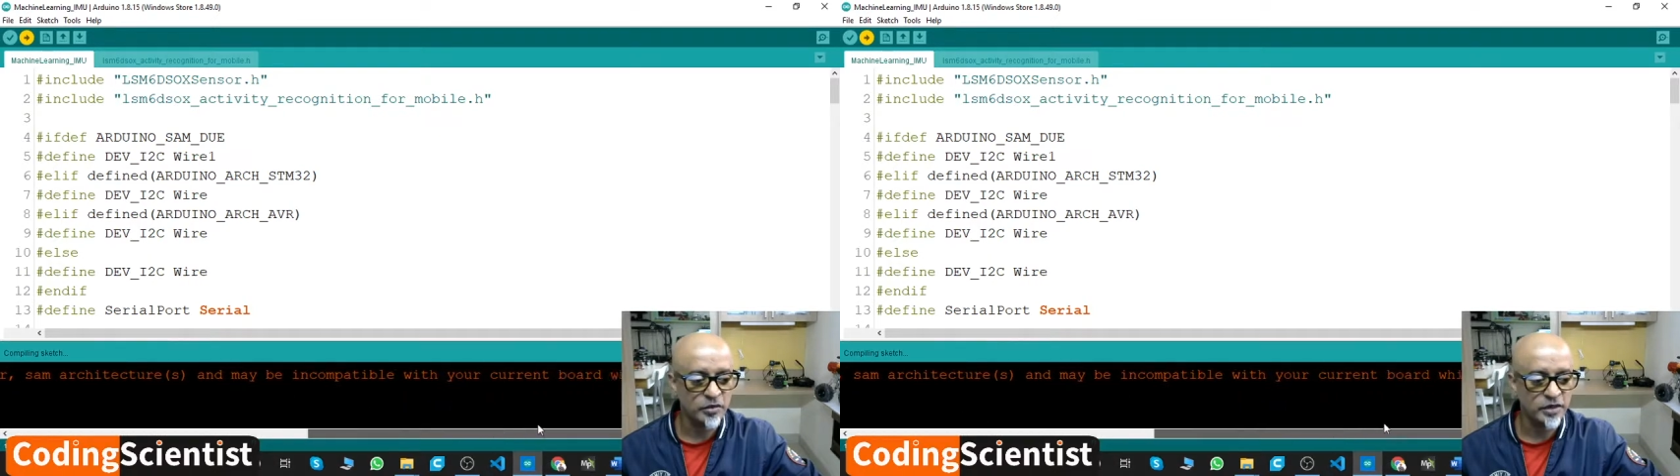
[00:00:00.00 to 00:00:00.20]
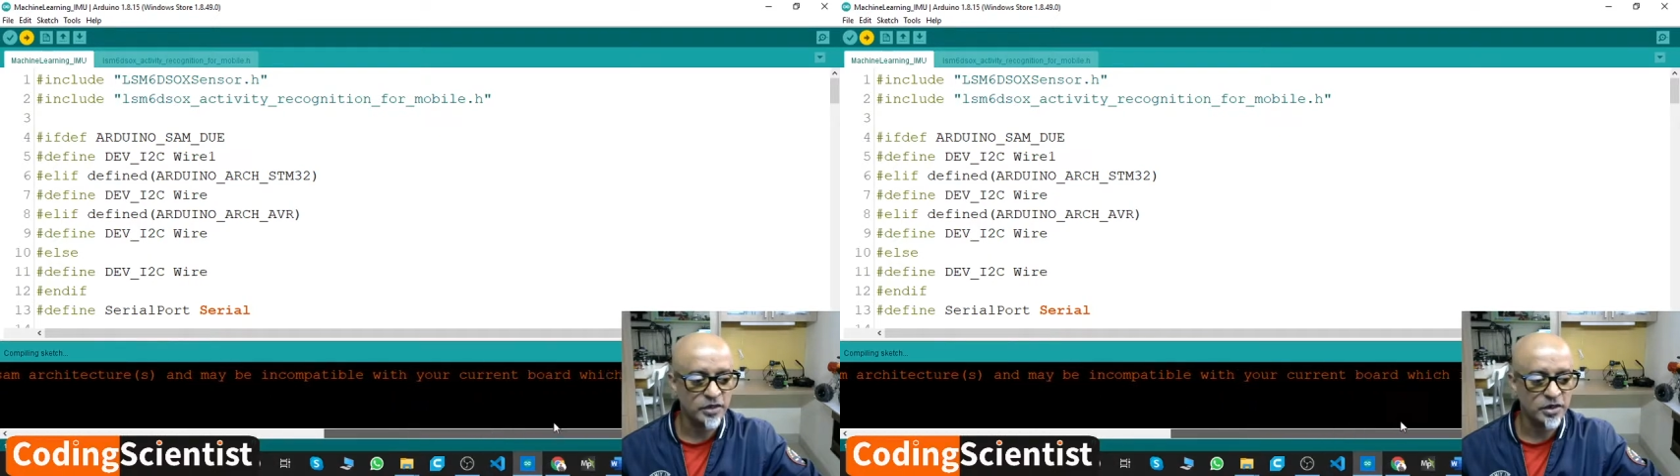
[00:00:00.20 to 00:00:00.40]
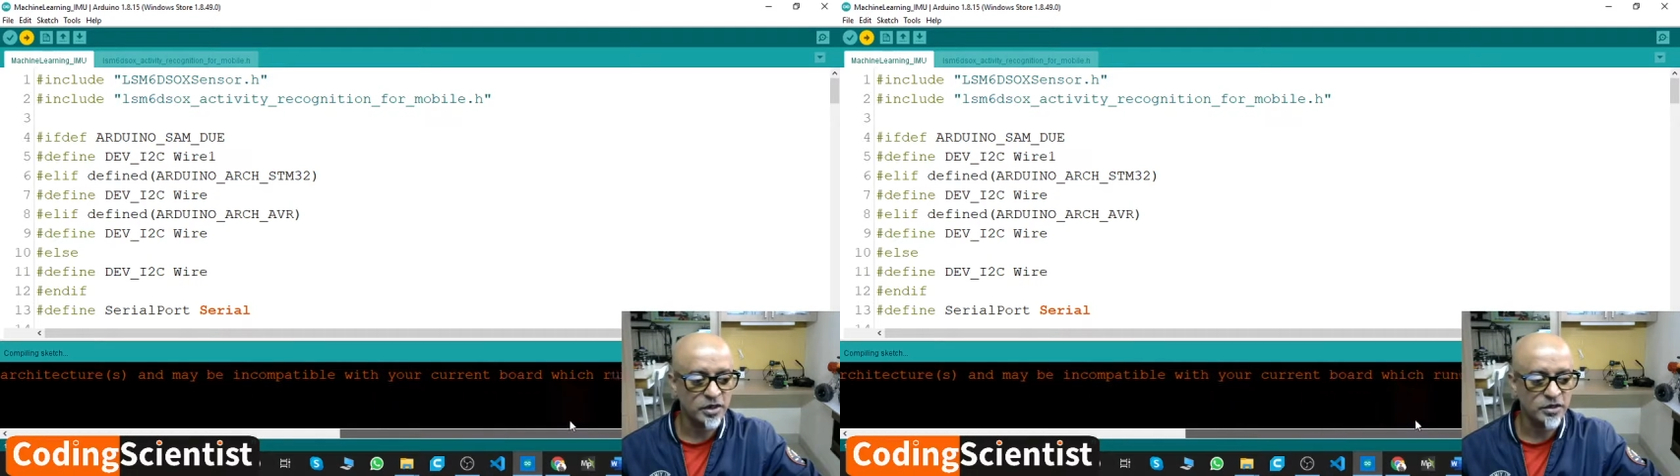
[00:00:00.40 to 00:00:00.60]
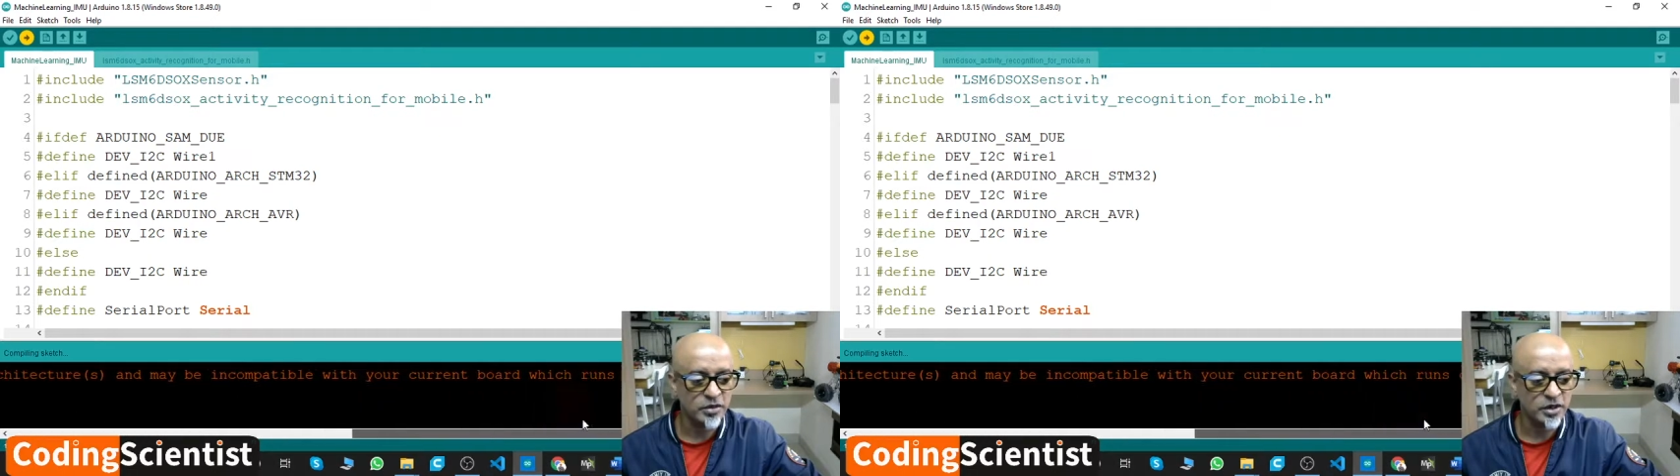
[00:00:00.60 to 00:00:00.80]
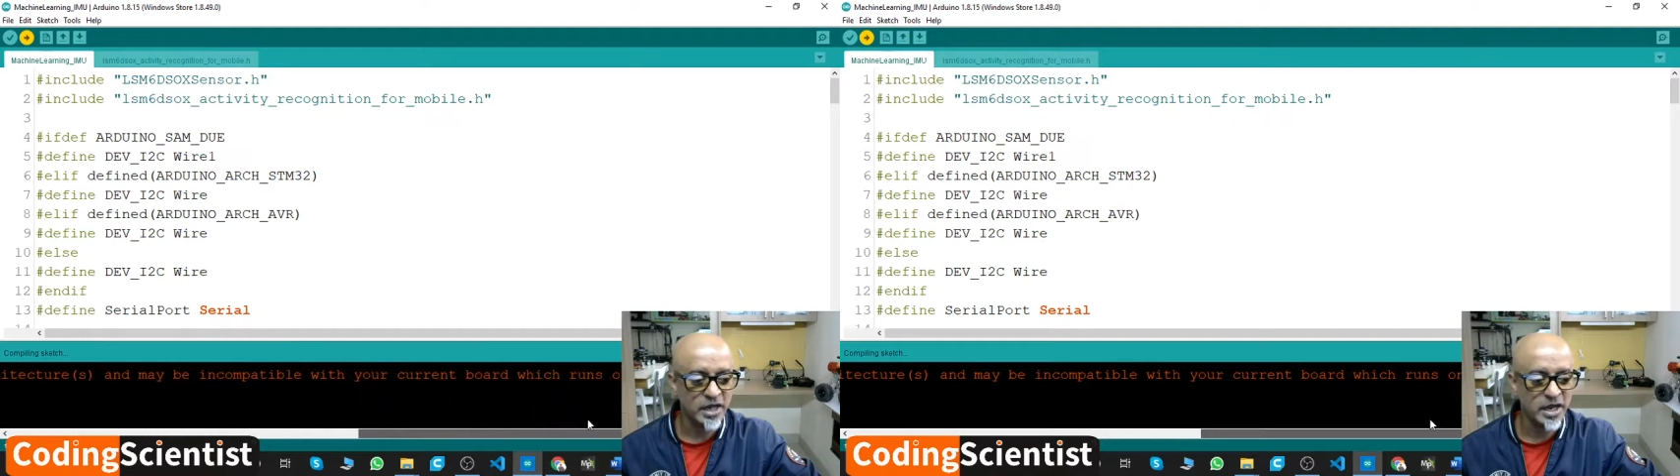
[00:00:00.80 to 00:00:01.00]
which runs
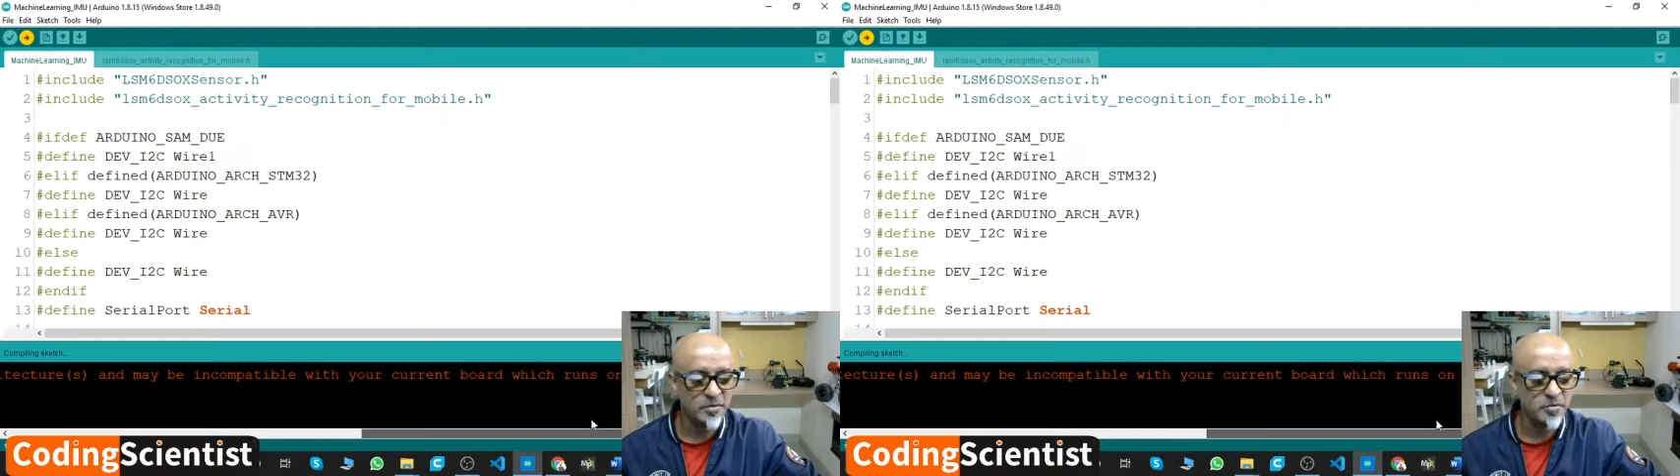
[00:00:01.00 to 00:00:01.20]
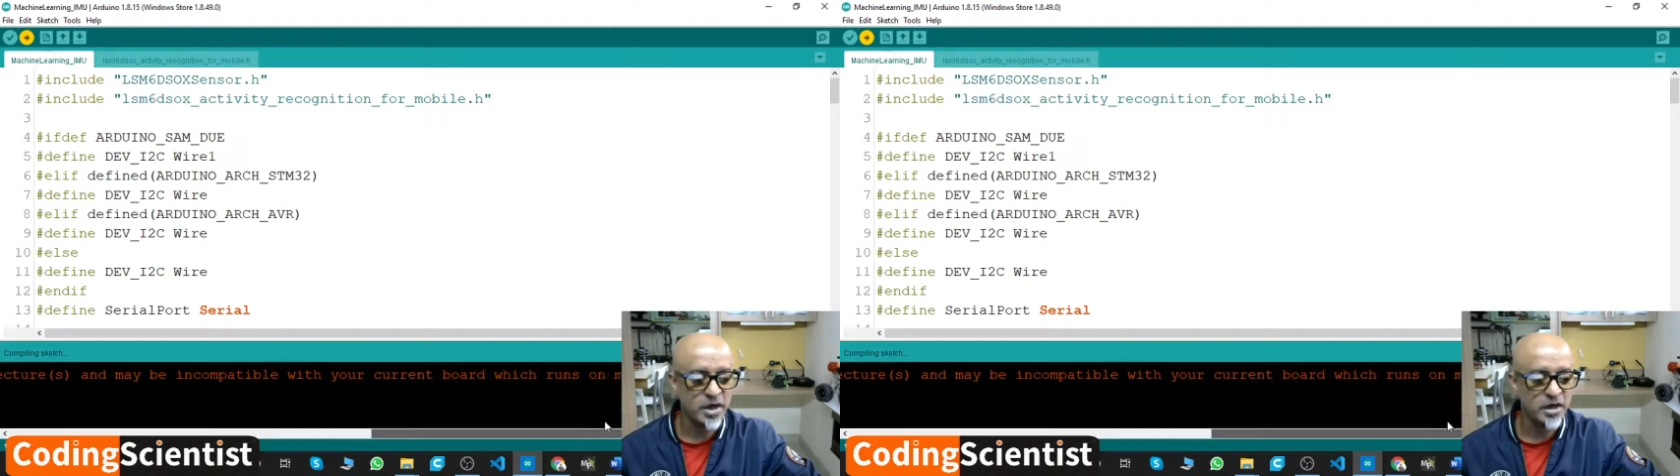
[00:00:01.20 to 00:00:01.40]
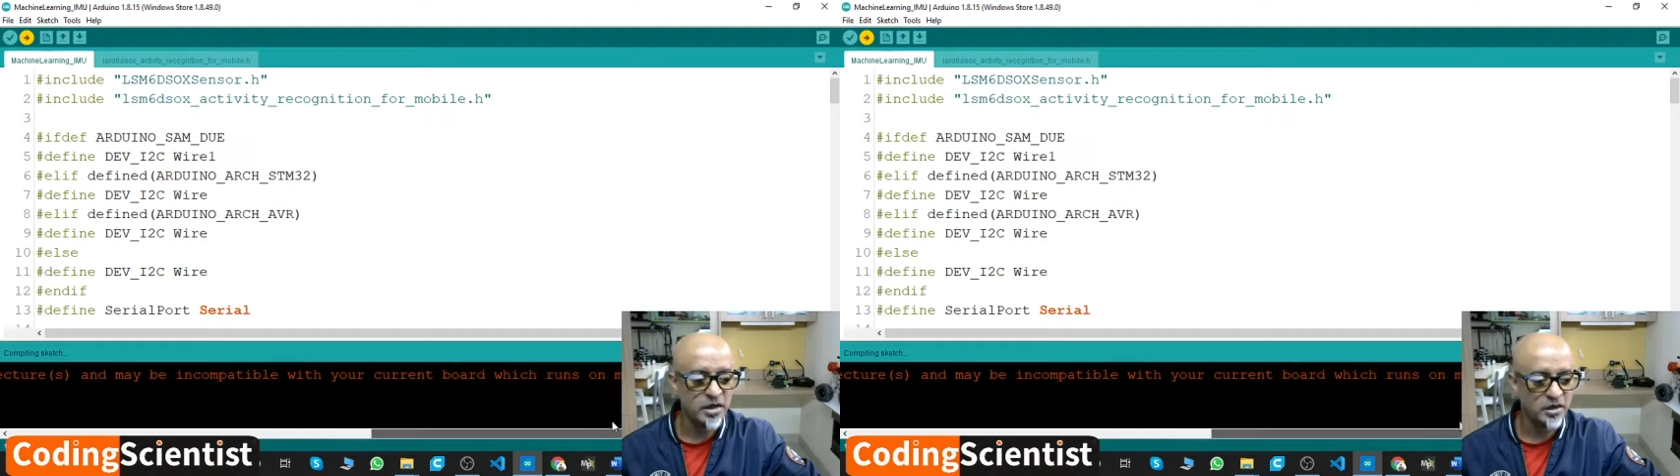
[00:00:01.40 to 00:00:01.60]
on Mbed